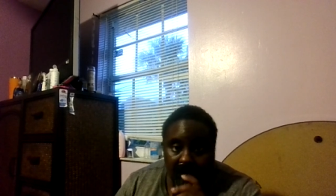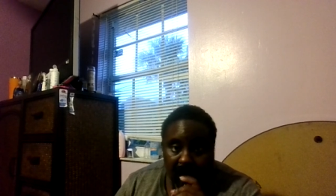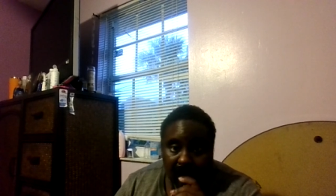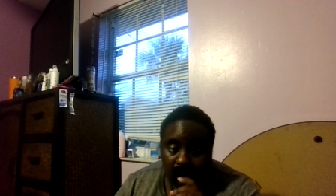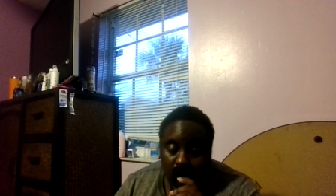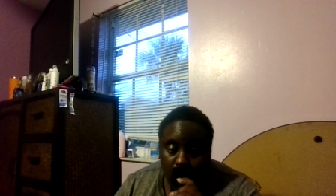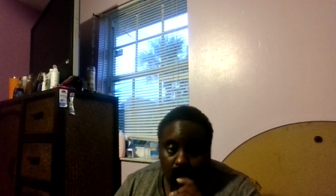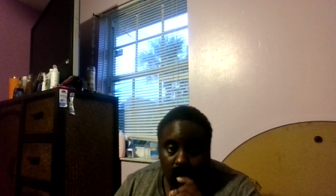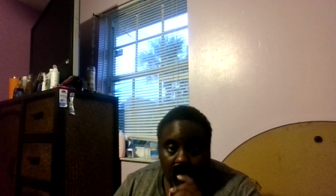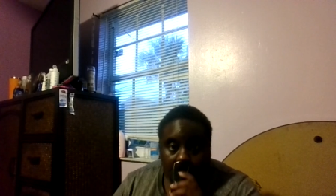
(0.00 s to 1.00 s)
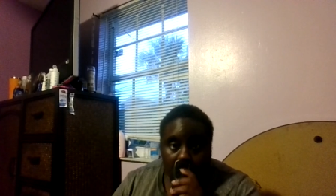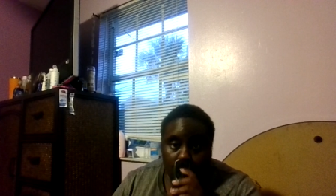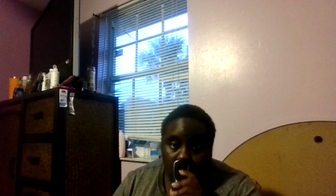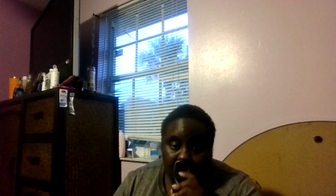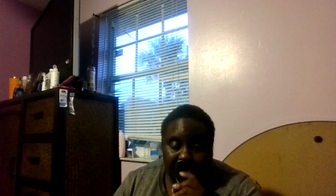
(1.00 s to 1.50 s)
people who
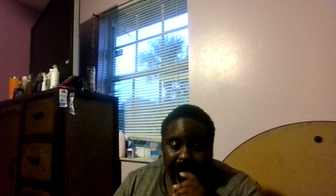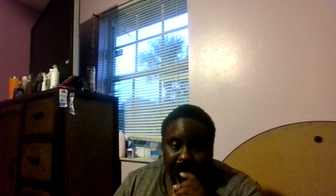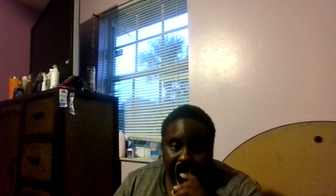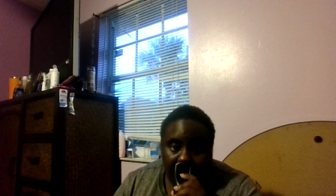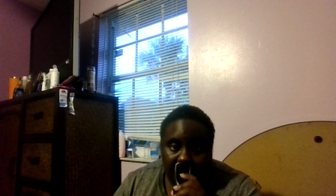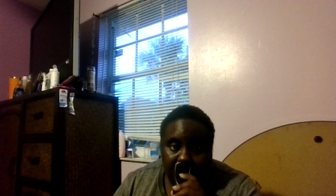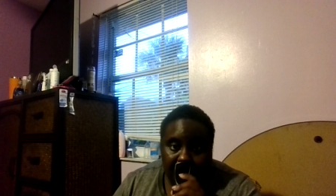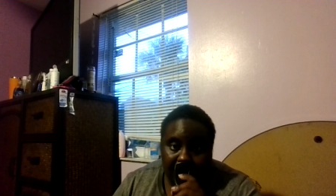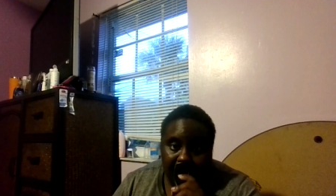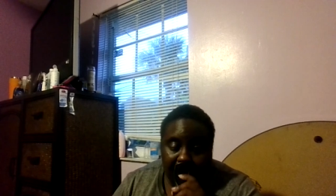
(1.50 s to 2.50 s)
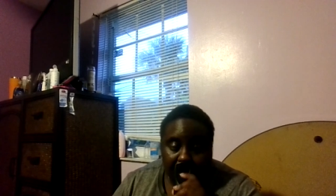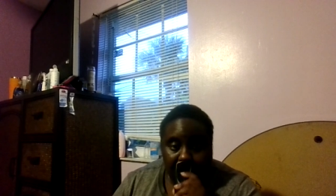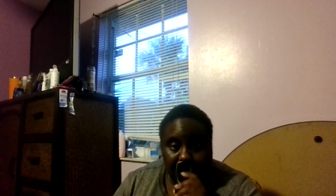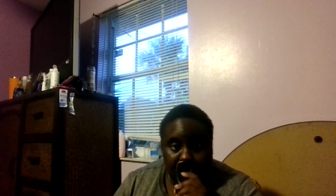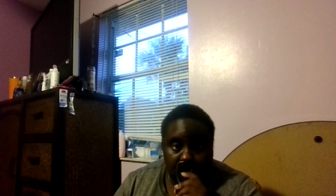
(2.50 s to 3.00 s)
who's my family my
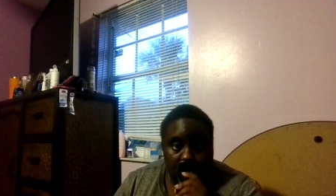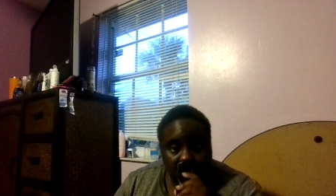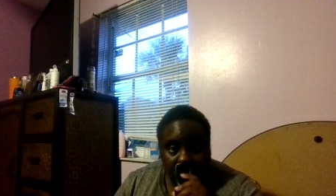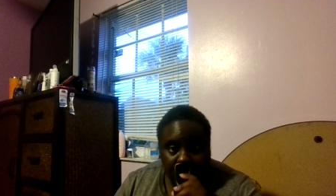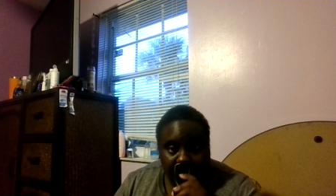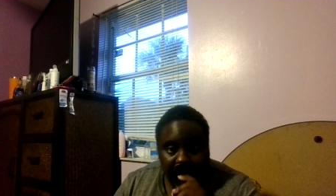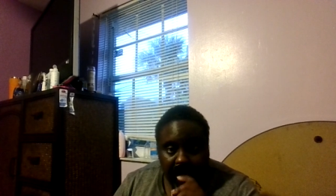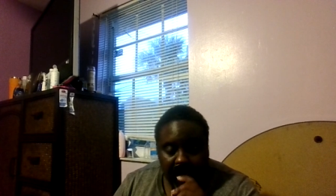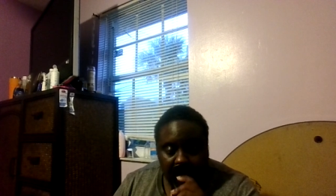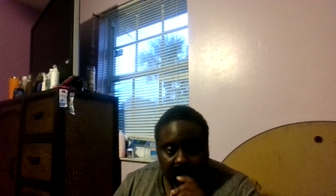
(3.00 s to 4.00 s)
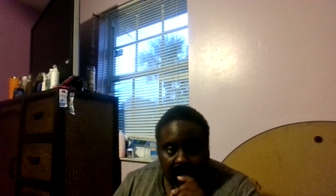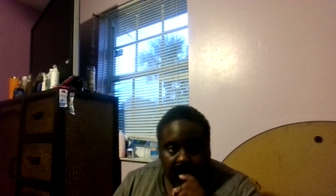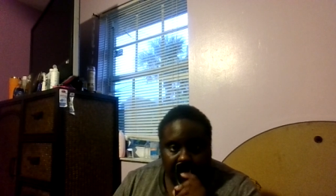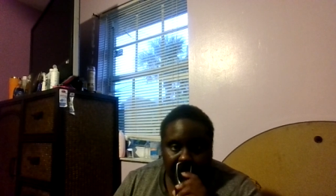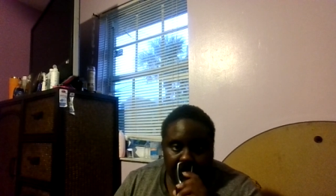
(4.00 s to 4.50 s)
my chosen family
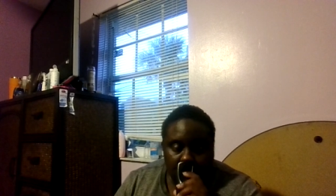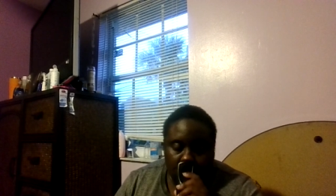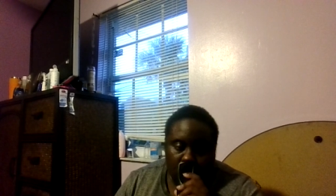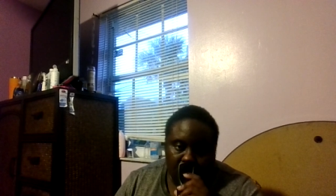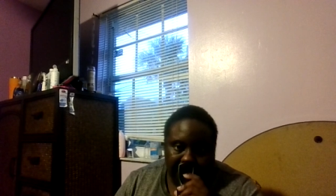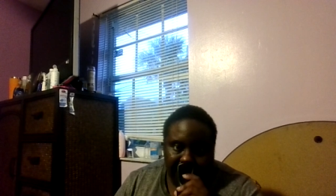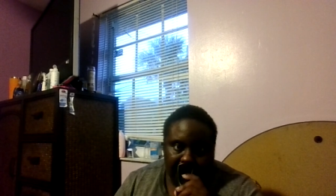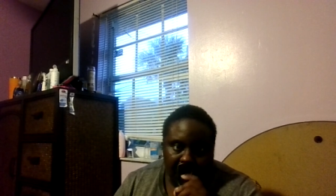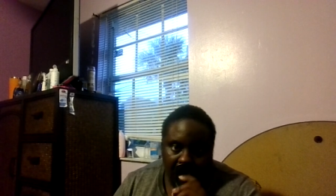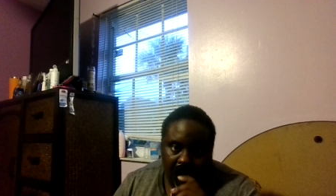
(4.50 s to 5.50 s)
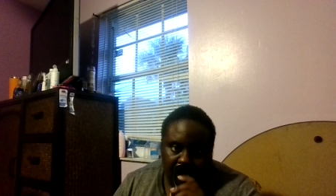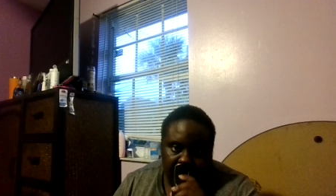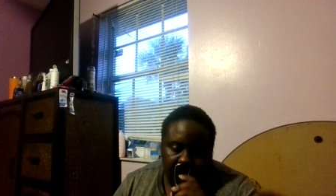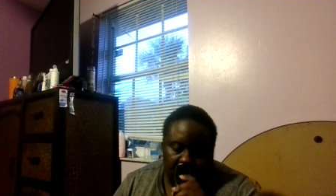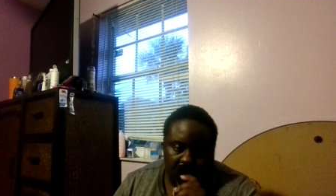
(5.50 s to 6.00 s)
people who i love
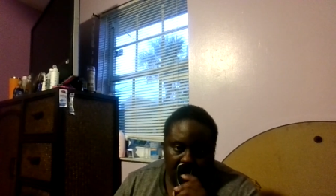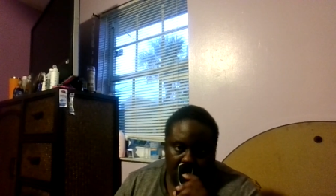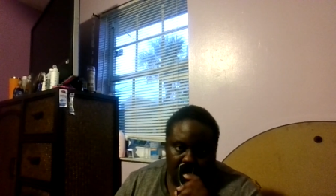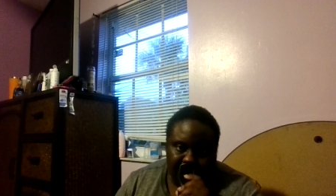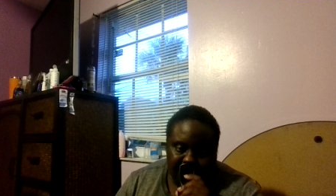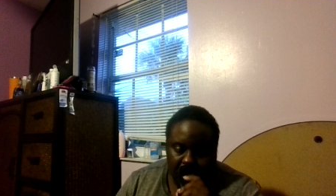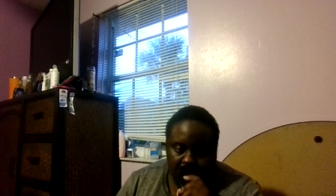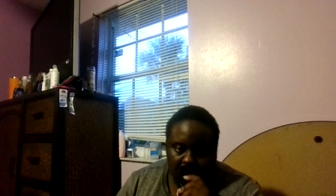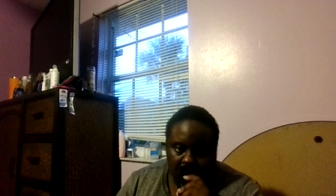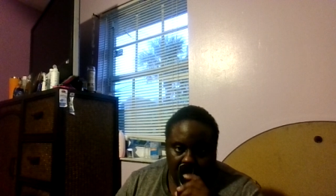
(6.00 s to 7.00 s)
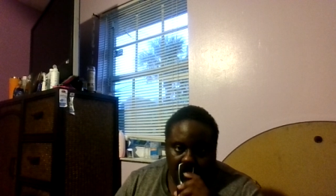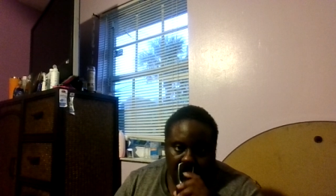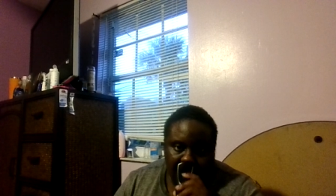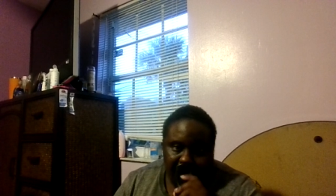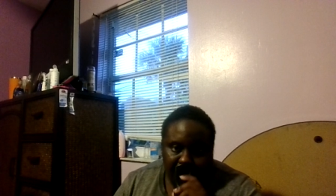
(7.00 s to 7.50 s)
and you know that's me
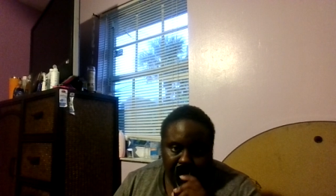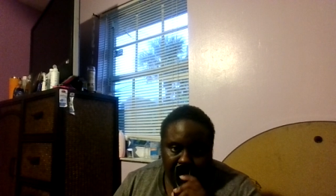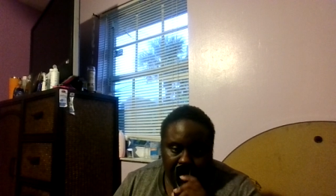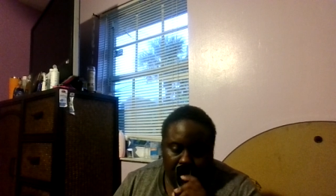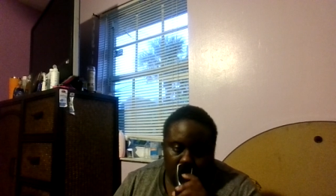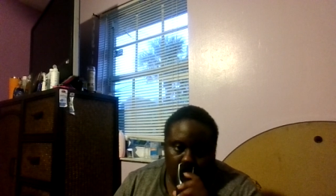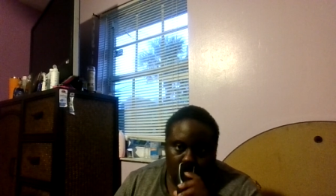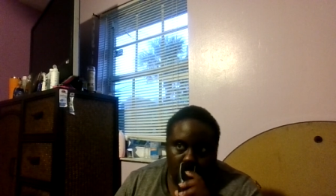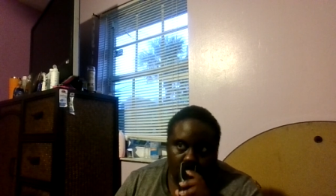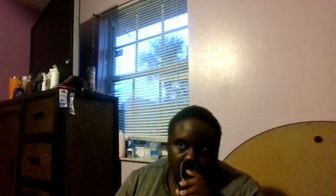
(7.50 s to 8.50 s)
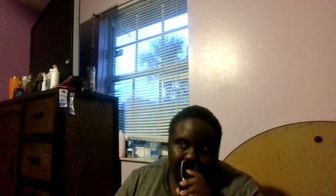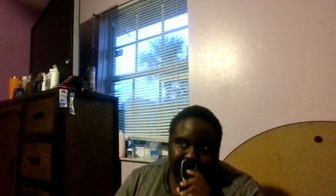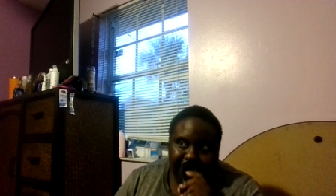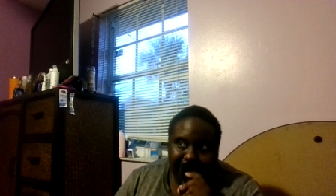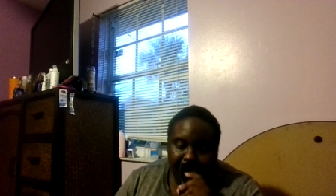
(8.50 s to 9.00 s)
i like people who
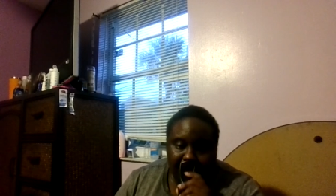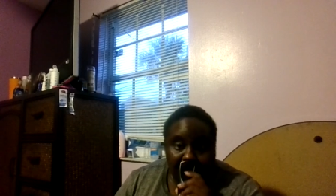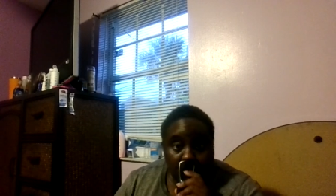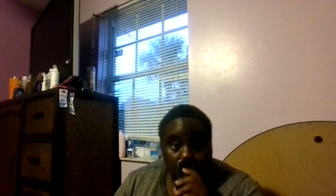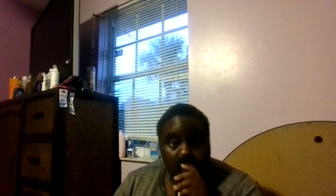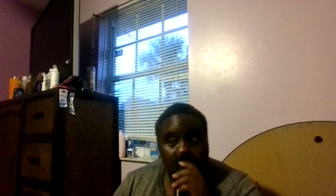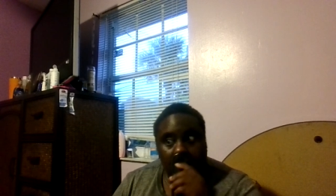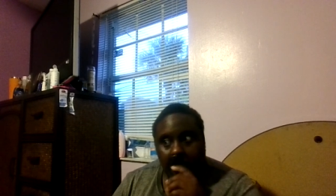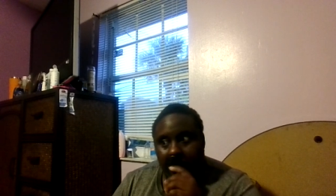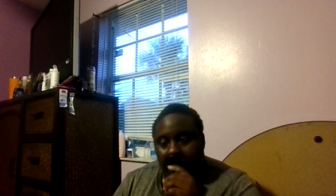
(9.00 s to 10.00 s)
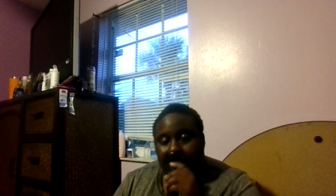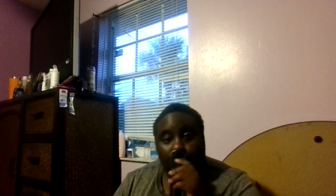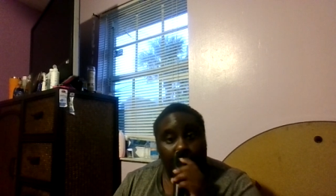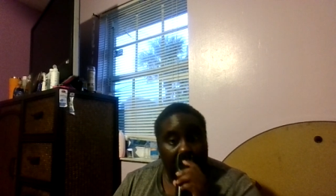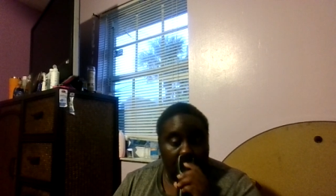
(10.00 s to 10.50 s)
i like people who care about my
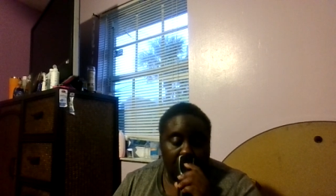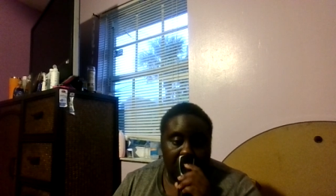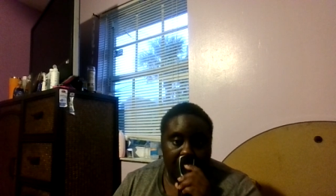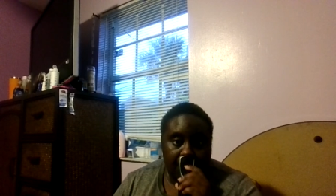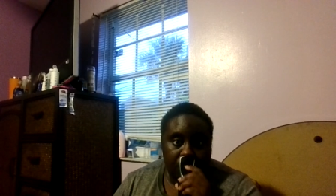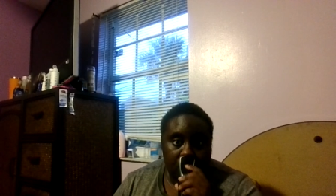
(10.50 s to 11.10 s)
well-being